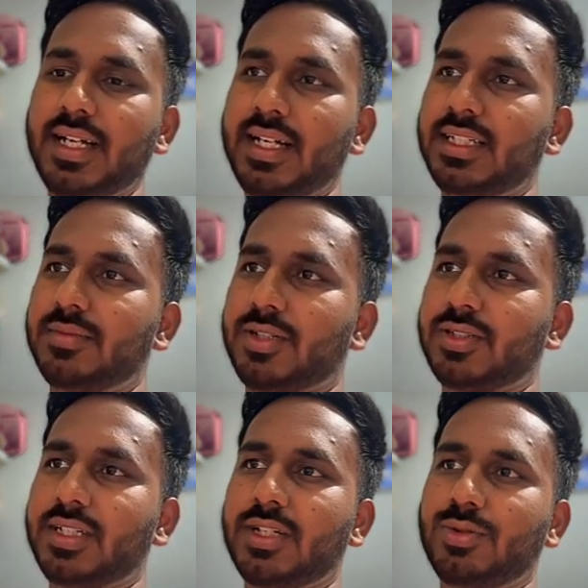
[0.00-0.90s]
age because
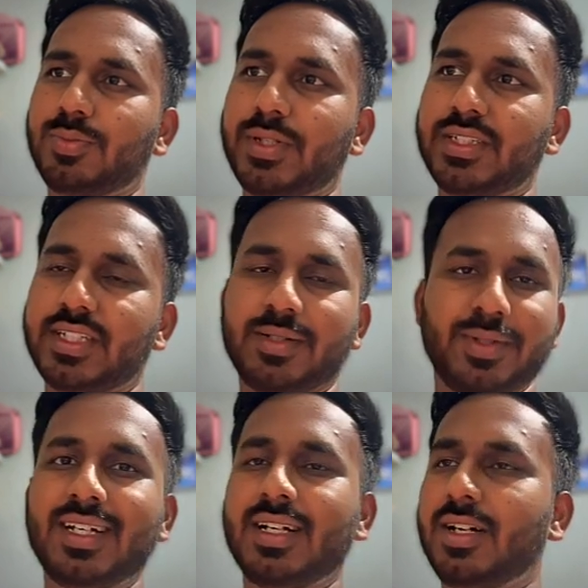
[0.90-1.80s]
there are two print
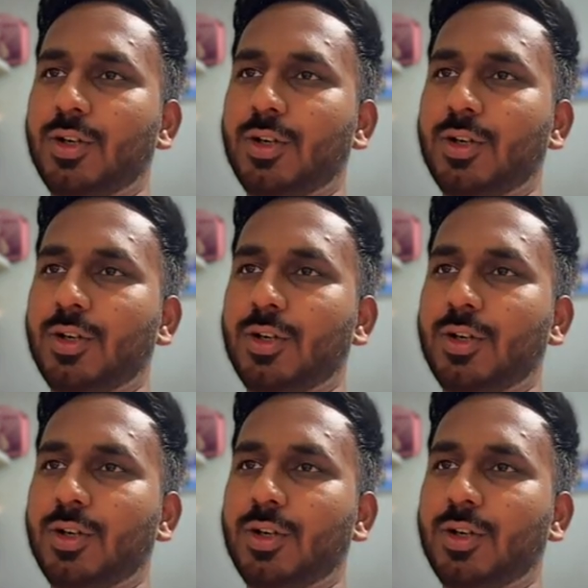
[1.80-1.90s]
statements.